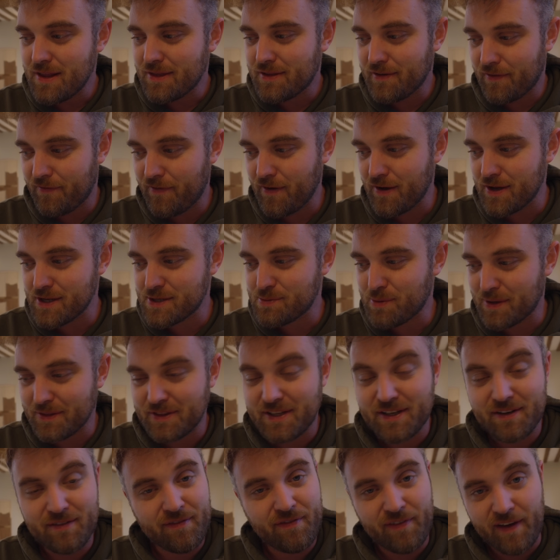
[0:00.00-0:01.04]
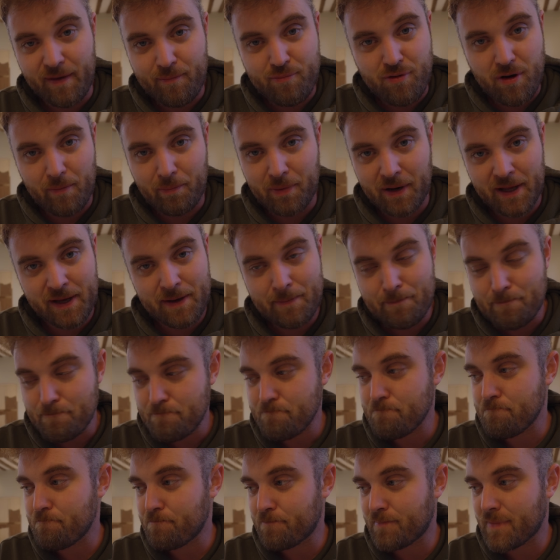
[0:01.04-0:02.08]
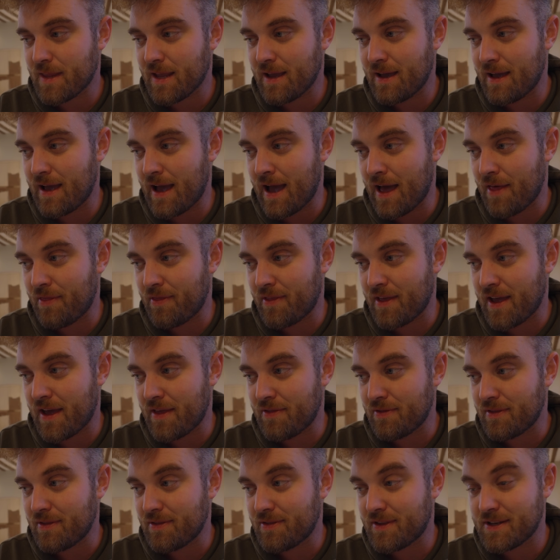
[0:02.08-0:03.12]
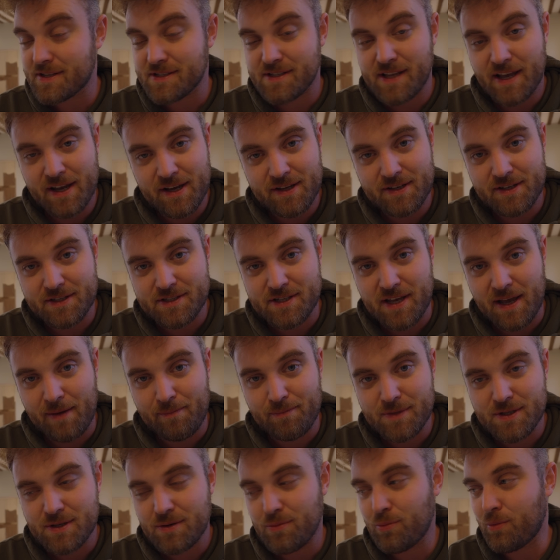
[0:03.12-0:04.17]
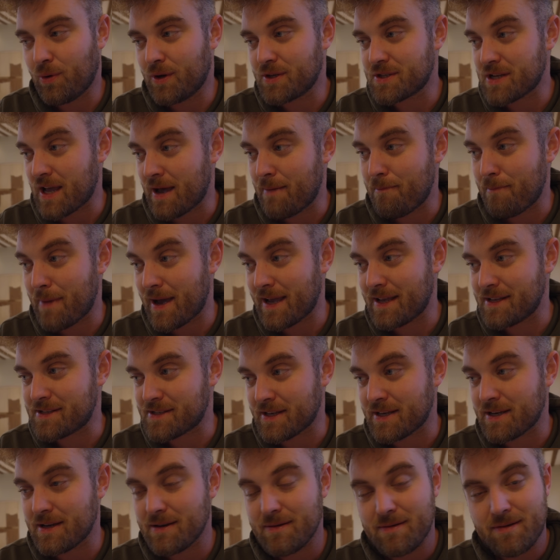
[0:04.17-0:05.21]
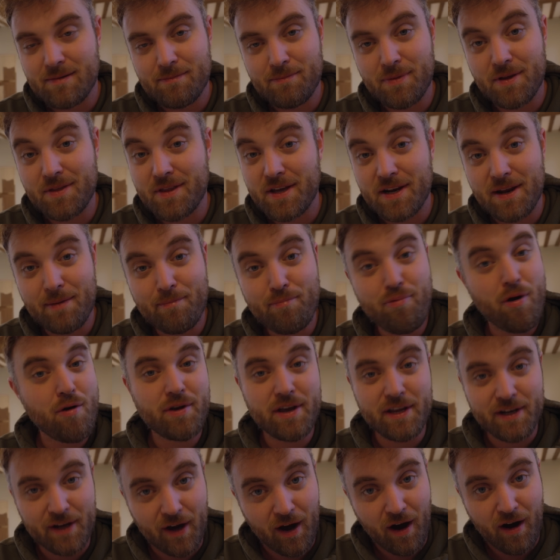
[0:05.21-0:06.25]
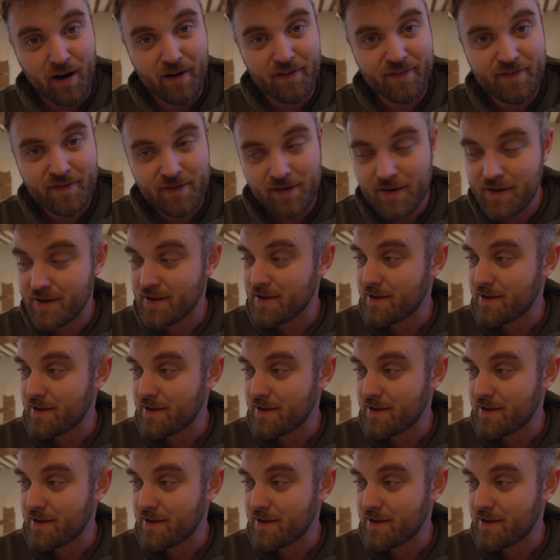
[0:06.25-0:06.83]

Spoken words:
The first one didn't fit properly, and then the second attempt was amazing, but then it broke in half,